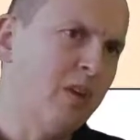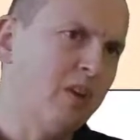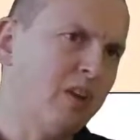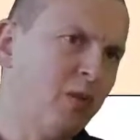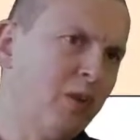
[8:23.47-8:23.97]

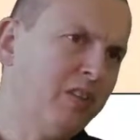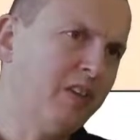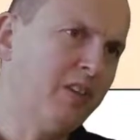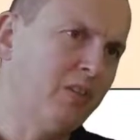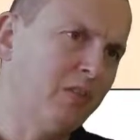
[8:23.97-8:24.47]
Now, one
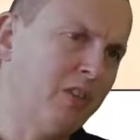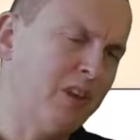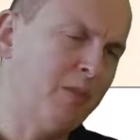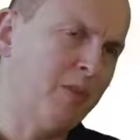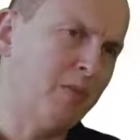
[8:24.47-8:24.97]
thing to keep
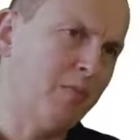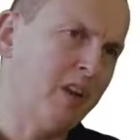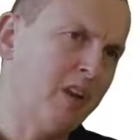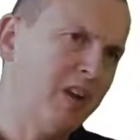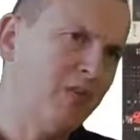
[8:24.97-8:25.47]
in mind
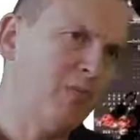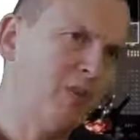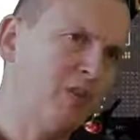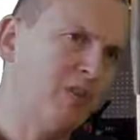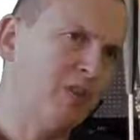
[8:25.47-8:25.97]
with all of these
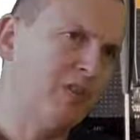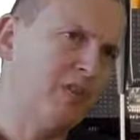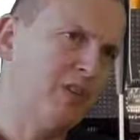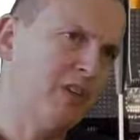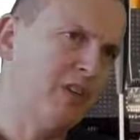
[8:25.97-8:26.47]

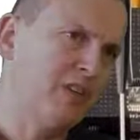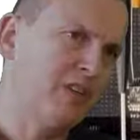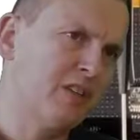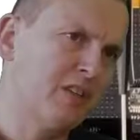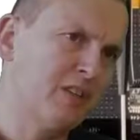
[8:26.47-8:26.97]
circuits is our
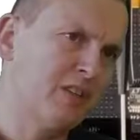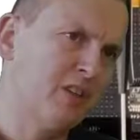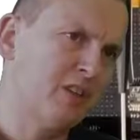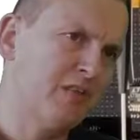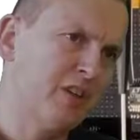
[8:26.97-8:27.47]
definition
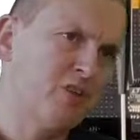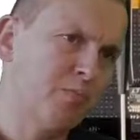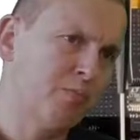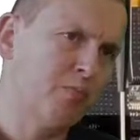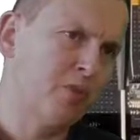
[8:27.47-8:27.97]
we
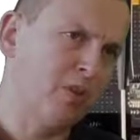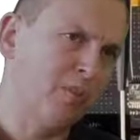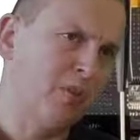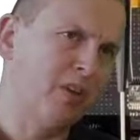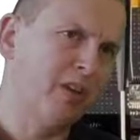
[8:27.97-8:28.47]
put up
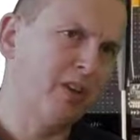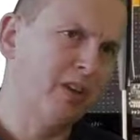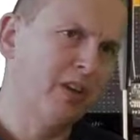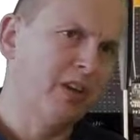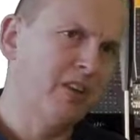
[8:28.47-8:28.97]
earlier.
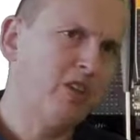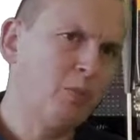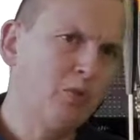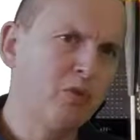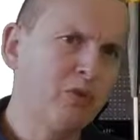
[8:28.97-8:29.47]
These
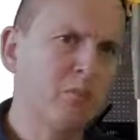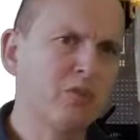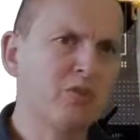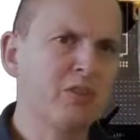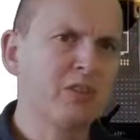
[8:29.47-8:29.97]
are
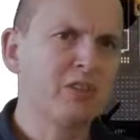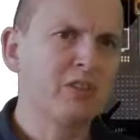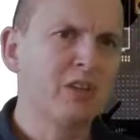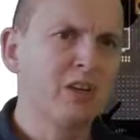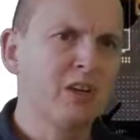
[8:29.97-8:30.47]
programmable
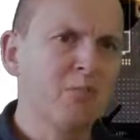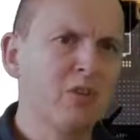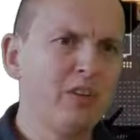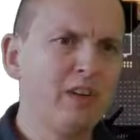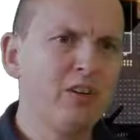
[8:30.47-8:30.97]
circuits,
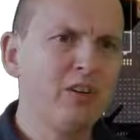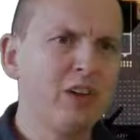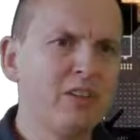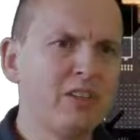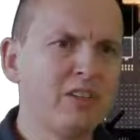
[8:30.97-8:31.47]
but they're
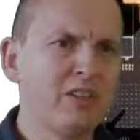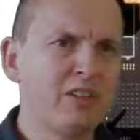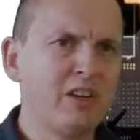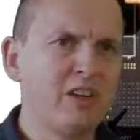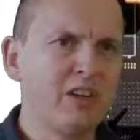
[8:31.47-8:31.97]
not
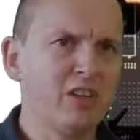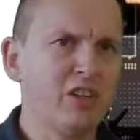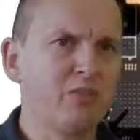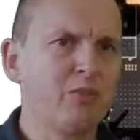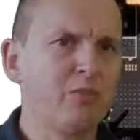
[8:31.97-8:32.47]
necessarily
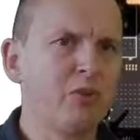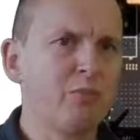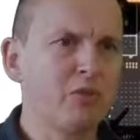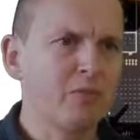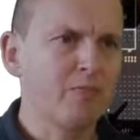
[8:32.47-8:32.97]
general
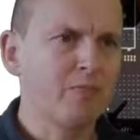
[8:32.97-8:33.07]
purpose.